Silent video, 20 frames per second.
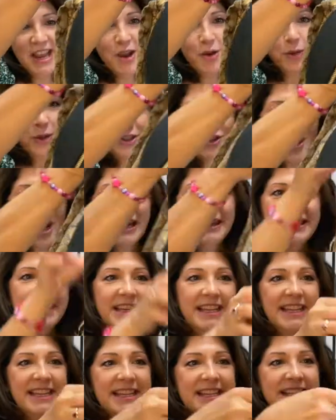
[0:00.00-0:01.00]
which I
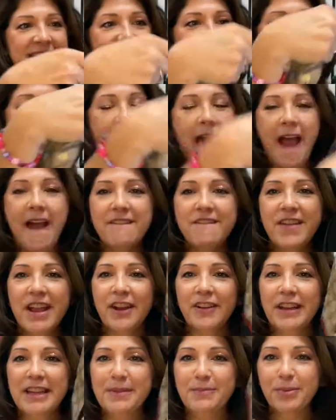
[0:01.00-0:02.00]
think is
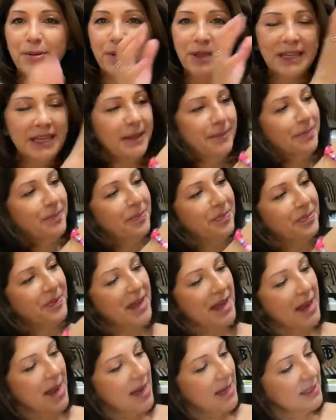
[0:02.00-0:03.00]
very pretty.
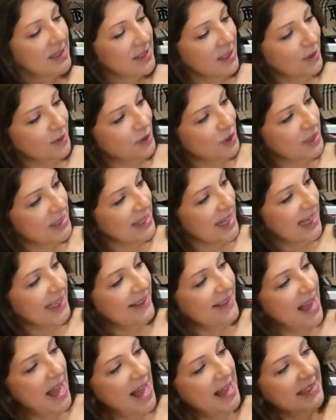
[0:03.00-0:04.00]
So just like
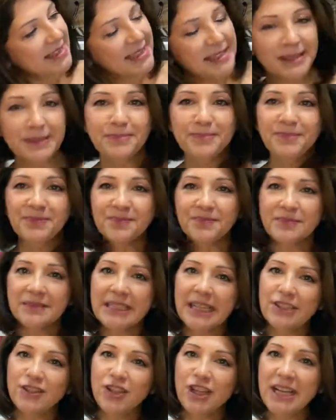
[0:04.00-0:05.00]
that,
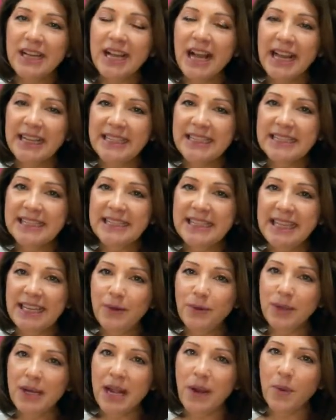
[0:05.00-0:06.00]
as you can kind of see
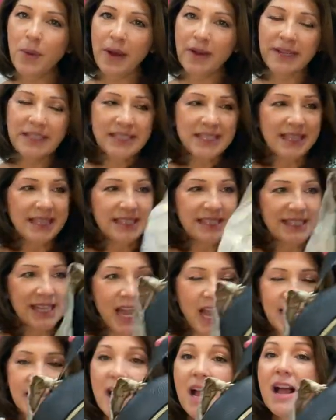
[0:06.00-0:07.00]
it when I wear it to the
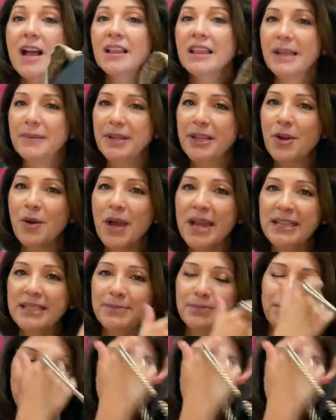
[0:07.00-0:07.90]
side. Let me go ahead and